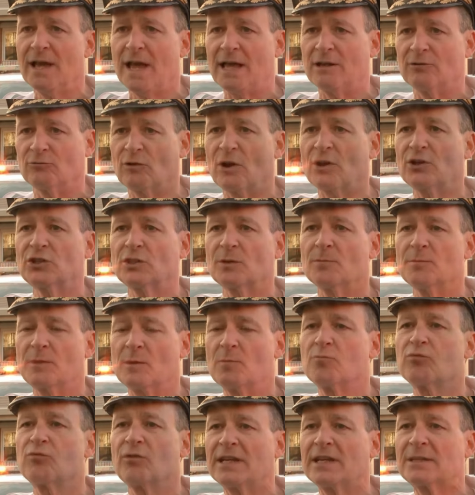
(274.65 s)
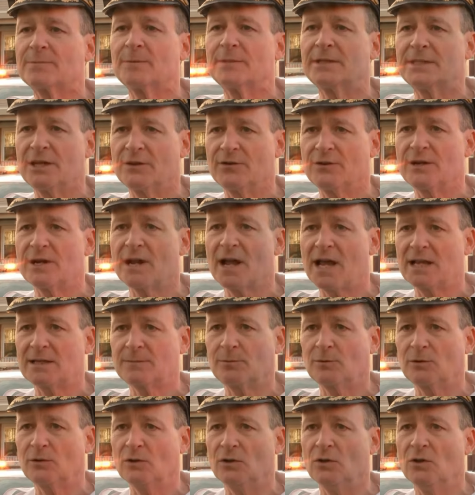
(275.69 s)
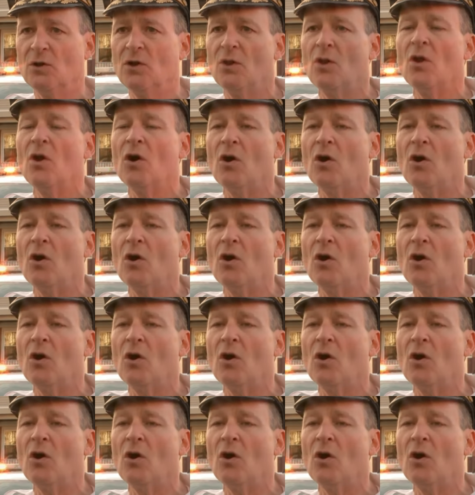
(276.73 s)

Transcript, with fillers: and rushed them to Presbyterian Hospital.